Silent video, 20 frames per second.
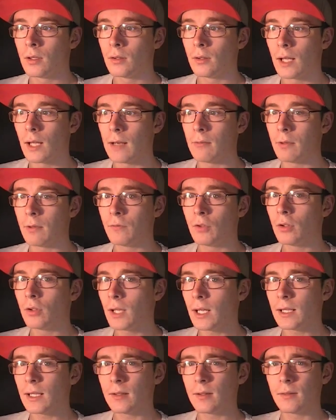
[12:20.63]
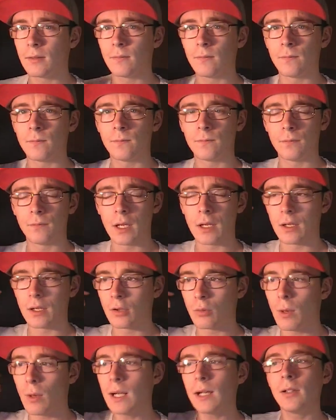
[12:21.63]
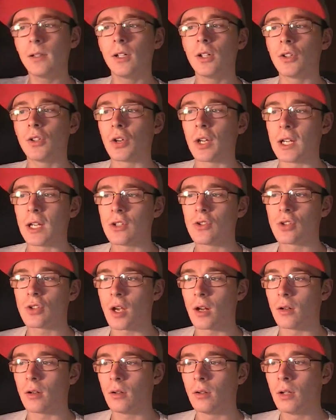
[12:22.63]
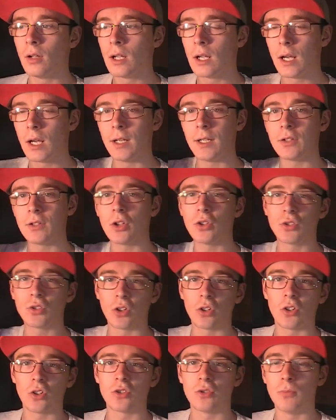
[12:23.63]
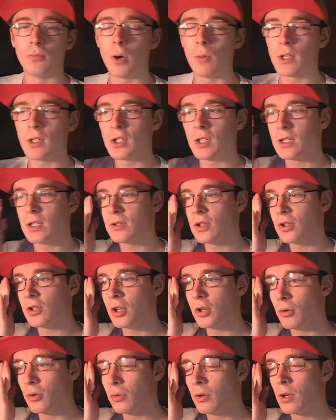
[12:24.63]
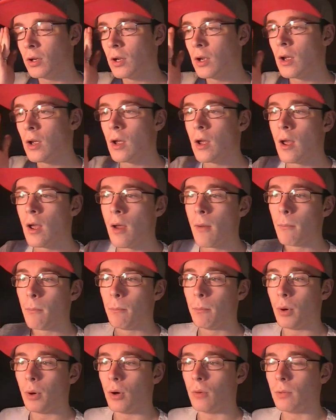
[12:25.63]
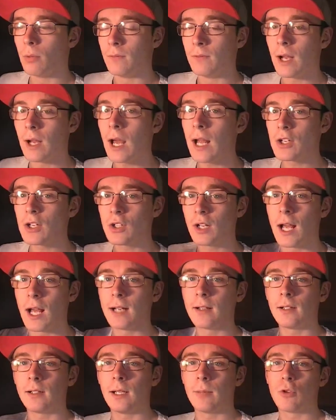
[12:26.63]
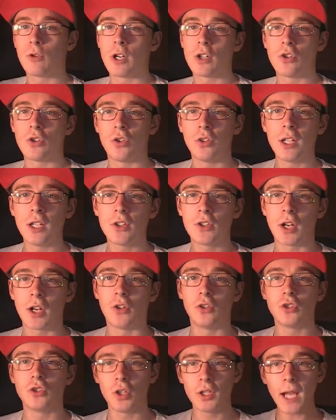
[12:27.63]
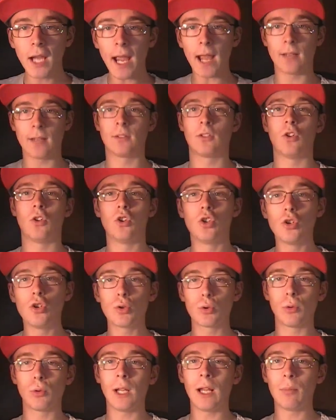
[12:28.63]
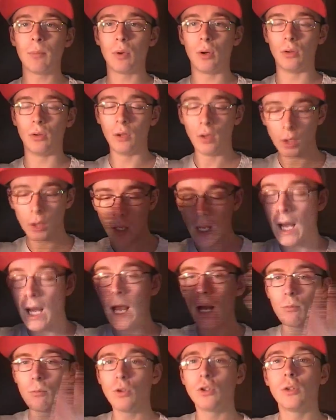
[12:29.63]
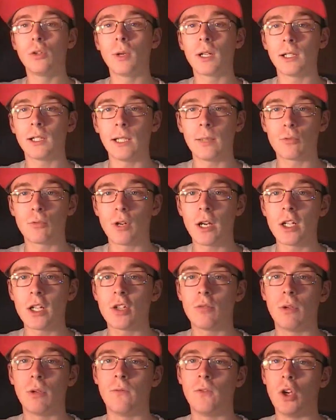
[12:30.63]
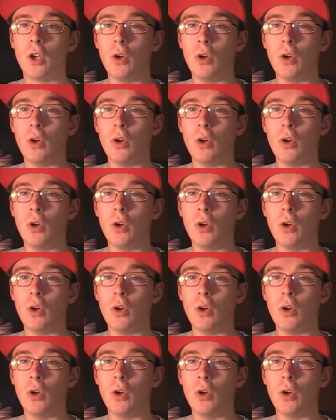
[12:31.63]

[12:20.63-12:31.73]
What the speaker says: Like, we've done like quite a load on his channel, and he's also got some more which he needs to do. But we've not actually had a collaboration on this channel, so yes, Unusual Apple, I will do a collaboration with